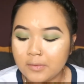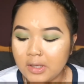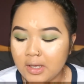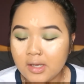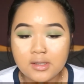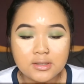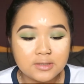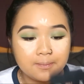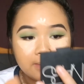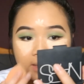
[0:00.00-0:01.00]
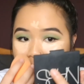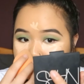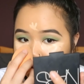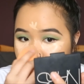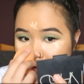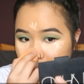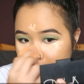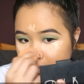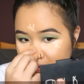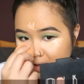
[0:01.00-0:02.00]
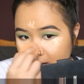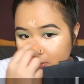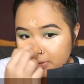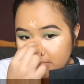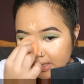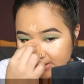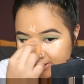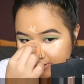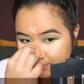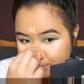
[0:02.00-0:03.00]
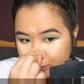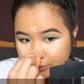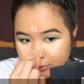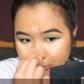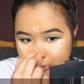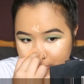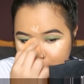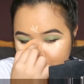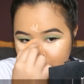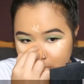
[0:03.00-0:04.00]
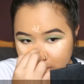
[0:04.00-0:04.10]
And blending that out with a sponge.